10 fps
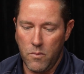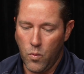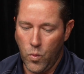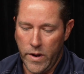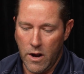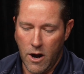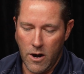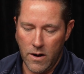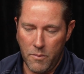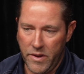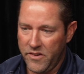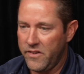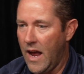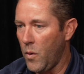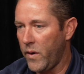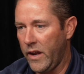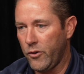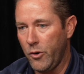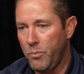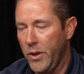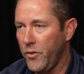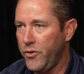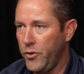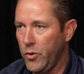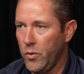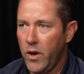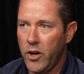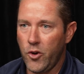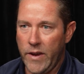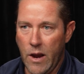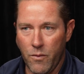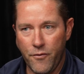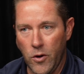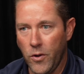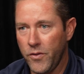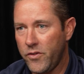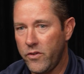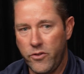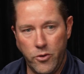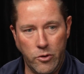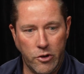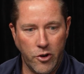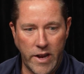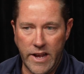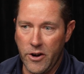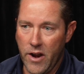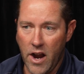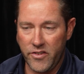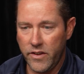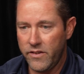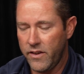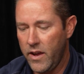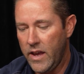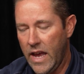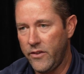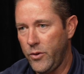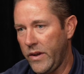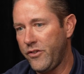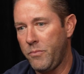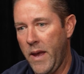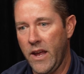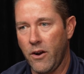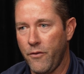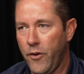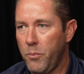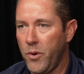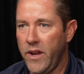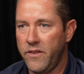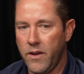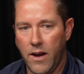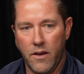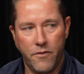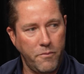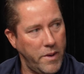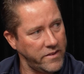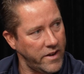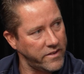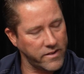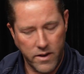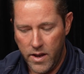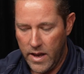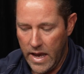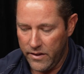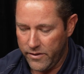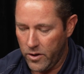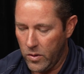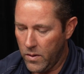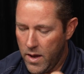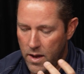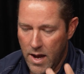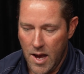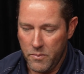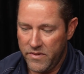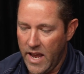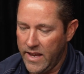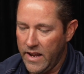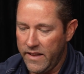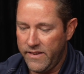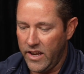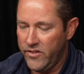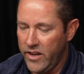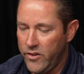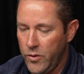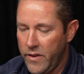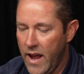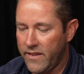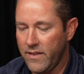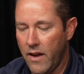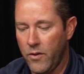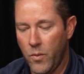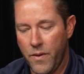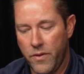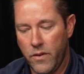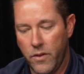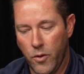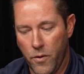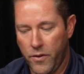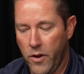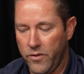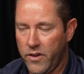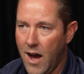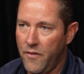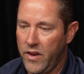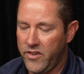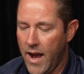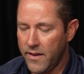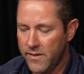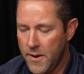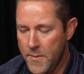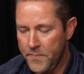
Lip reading: We are a business networking group built to create referrals, to create introductions, and to expand our footprint of business. And so taking NCNG to the next level with North Coast Coffee Chats,